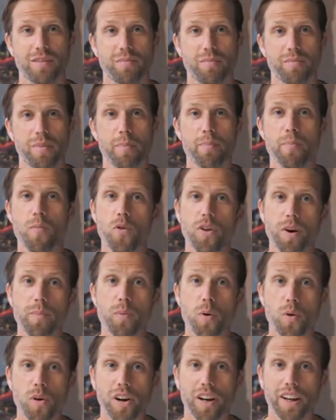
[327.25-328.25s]
But more
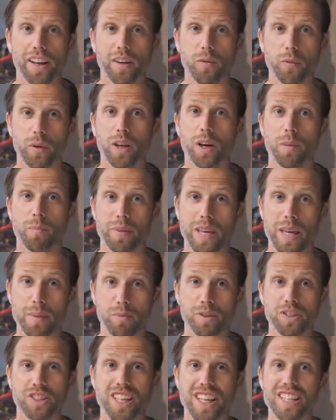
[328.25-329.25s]
importantly, we got
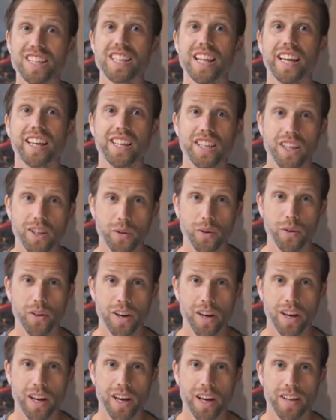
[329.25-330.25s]
people just like you
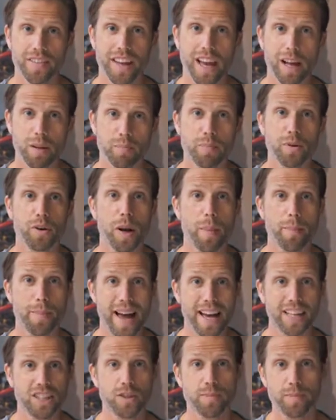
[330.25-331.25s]
to help put our
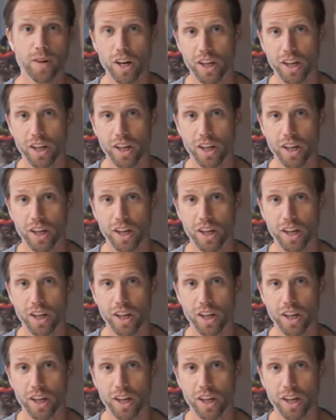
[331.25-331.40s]
bag to